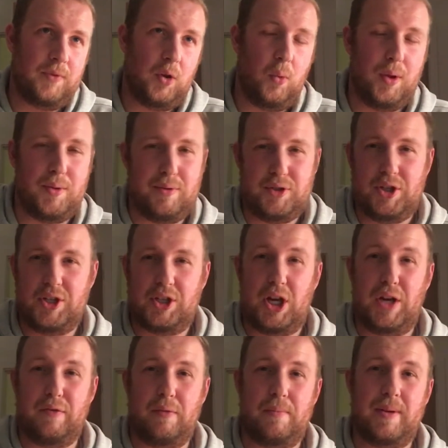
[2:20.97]
whether it's just
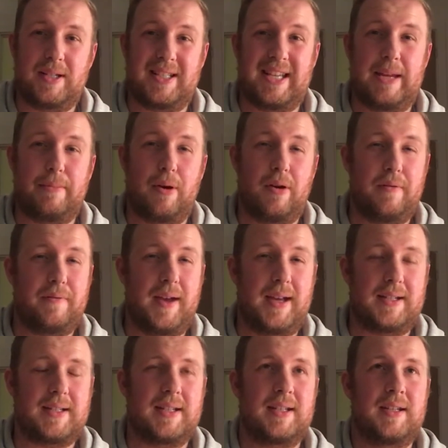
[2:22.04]
kind of a placebo
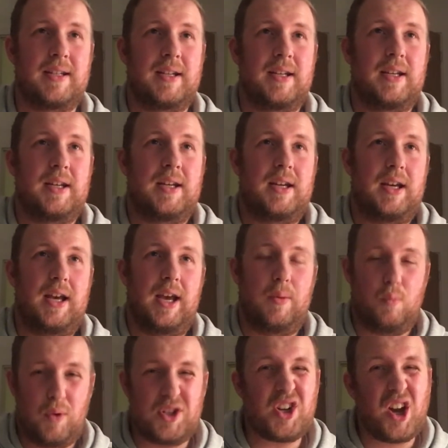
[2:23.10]
effect,
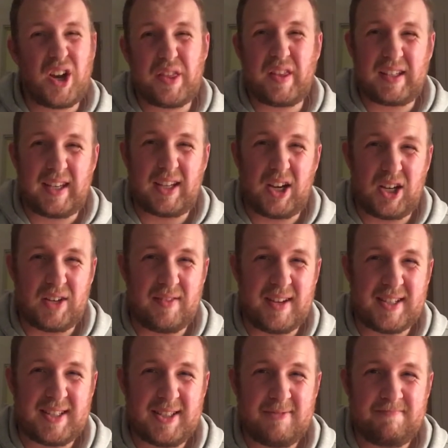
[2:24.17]
which I think it kind of
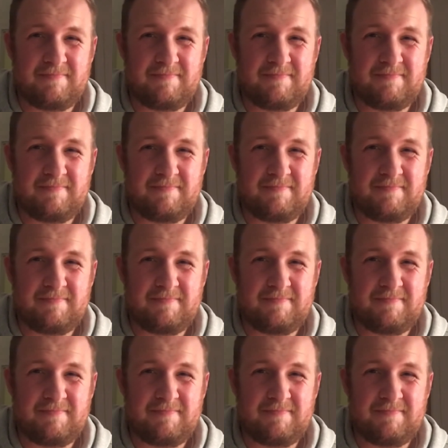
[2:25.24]
is.